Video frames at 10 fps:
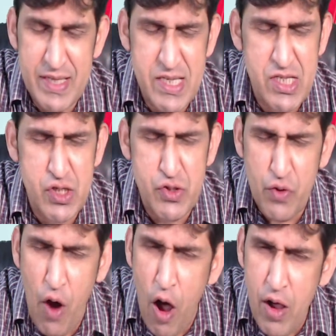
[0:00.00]

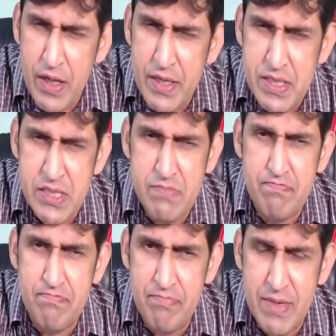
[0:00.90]
strongest
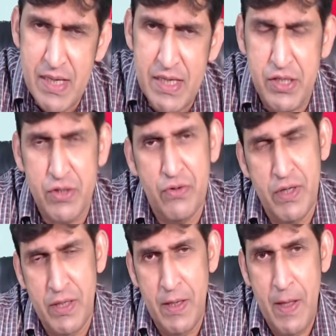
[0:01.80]
military